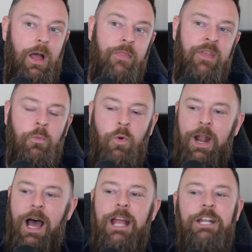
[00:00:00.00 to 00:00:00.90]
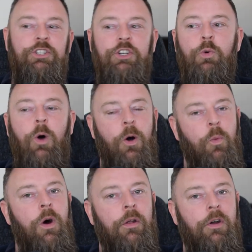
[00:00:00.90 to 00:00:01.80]
and then what i do or
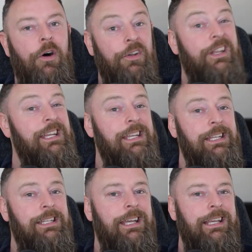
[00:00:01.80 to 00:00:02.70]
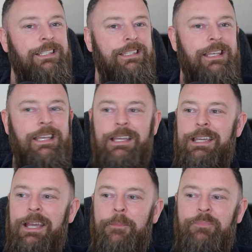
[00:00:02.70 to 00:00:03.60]
want or need is
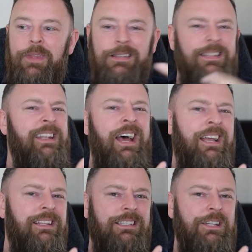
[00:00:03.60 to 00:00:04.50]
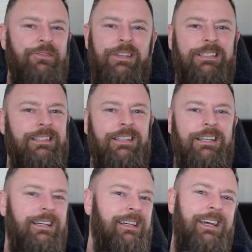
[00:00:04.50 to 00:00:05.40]
the is the negative it's
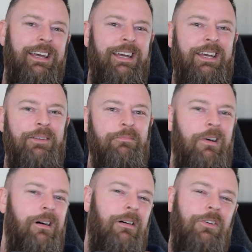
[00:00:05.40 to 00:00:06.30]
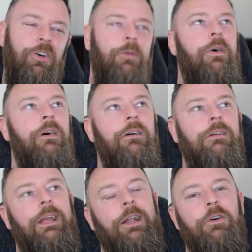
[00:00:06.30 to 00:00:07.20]
the oh come
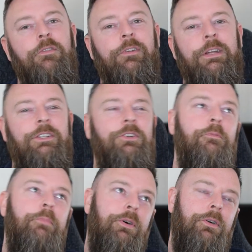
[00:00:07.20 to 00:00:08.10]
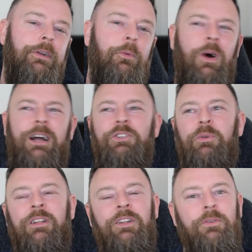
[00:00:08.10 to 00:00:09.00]
on get over it you're so boring why do you
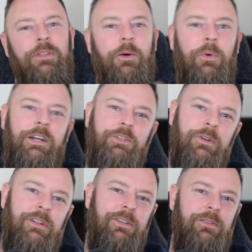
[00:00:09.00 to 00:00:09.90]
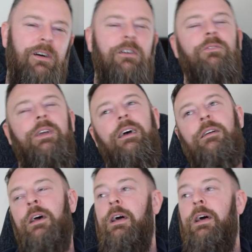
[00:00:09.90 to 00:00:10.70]
want to know that why do you want to do that oh get